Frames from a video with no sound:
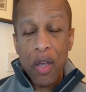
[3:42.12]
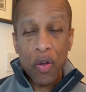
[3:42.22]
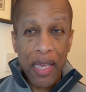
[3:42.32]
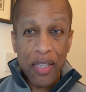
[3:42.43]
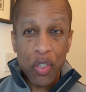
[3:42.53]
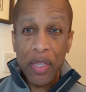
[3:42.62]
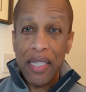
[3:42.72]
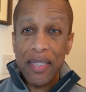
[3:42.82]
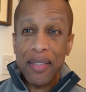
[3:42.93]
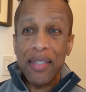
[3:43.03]
Okay, so
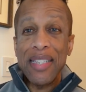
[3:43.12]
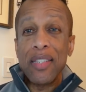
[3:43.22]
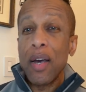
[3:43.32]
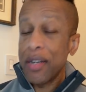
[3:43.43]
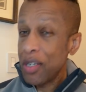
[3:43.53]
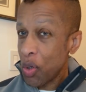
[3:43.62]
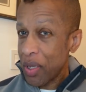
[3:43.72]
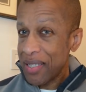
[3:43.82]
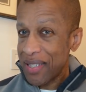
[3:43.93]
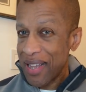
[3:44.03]
this is not a
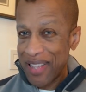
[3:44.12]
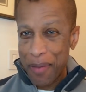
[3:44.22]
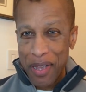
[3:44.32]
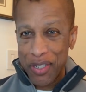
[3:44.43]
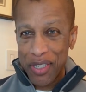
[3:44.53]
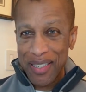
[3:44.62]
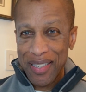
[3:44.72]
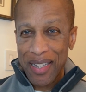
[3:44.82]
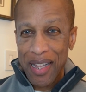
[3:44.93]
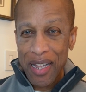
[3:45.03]
notice, as I
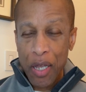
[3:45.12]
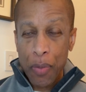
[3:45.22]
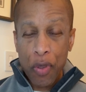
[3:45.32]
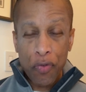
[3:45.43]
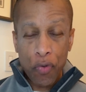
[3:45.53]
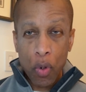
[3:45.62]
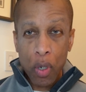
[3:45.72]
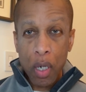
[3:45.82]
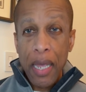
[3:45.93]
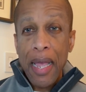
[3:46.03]
mentioned
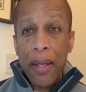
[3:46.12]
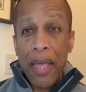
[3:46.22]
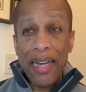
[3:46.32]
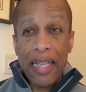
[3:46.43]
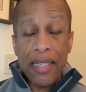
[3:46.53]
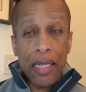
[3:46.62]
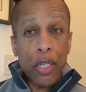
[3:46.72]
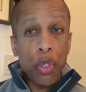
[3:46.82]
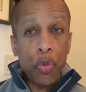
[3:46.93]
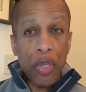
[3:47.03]
before. It is an
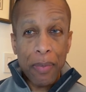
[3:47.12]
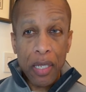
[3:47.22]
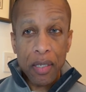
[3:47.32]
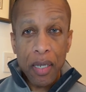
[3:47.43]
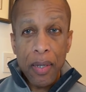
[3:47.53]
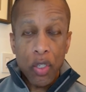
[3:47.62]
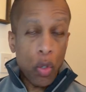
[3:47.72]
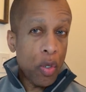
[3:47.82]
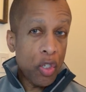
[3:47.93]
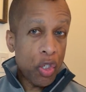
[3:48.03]
agreement. So
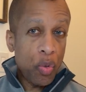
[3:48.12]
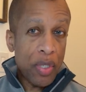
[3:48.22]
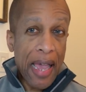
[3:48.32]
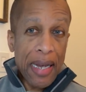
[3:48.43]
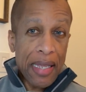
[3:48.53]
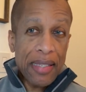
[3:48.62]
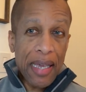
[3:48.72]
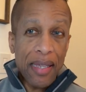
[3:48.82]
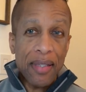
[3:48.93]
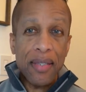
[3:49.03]
you can choose any
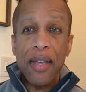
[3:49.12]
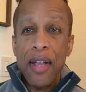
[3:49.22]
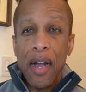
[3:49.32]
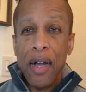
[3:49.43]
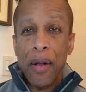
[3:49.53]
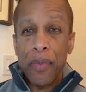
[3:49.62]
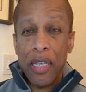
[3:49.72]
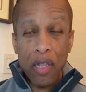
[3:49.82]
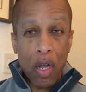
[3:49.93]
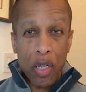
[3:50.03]
date
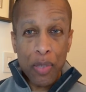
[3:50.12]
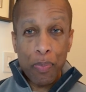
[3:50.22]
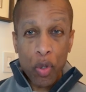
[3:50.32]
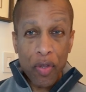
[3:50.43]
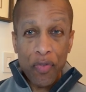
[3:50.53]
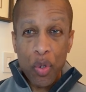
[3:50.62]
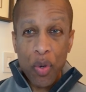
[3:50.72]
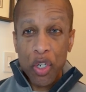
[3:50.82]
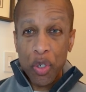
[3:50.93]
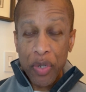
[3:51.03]
as long as both of you
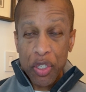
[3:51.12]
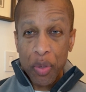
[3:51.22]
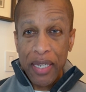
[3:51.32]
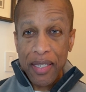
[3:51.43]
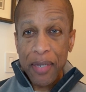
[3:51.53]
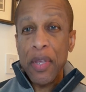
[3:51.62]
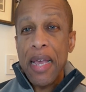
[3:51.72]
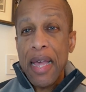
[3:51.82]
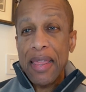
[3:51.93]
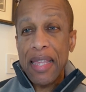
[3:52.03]
agree to it.
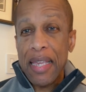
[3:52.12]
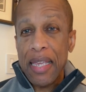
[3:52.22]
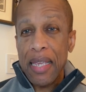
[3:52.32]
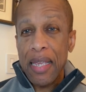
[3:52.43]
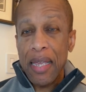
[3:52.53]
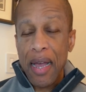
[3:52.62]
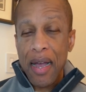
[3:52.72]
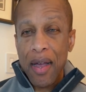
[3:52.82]
The